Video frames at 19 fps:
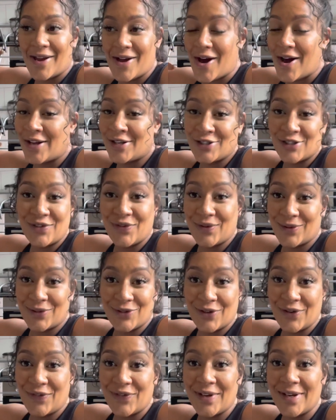I just feel
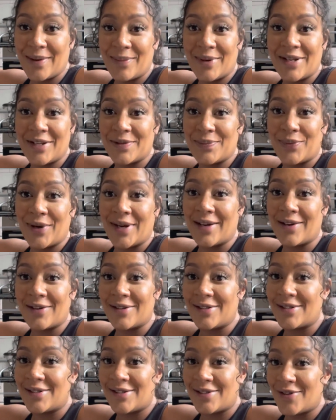sorry for him at this point
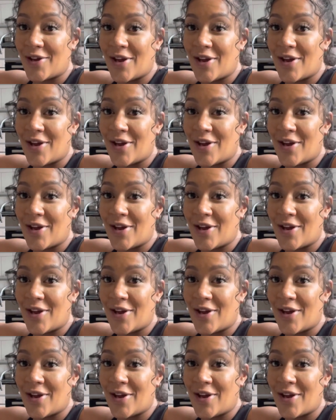because